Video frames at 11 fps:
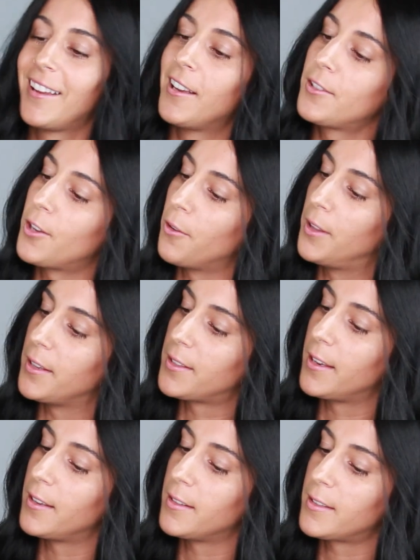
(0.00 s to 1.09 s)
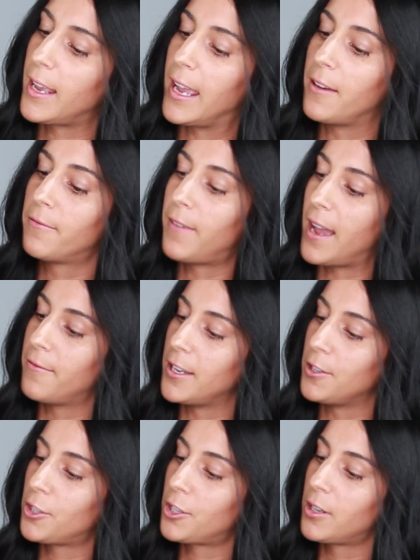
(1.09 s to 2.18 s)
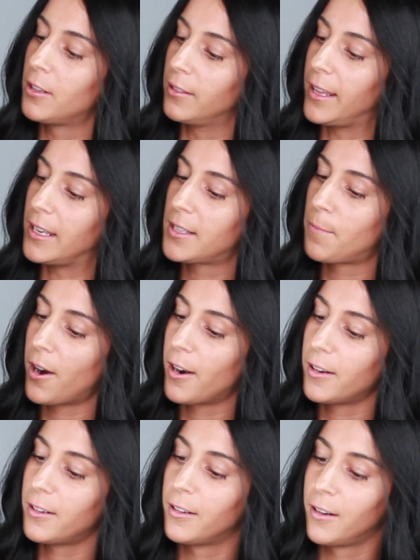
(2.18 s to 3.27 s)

So this is a 5-inch lace part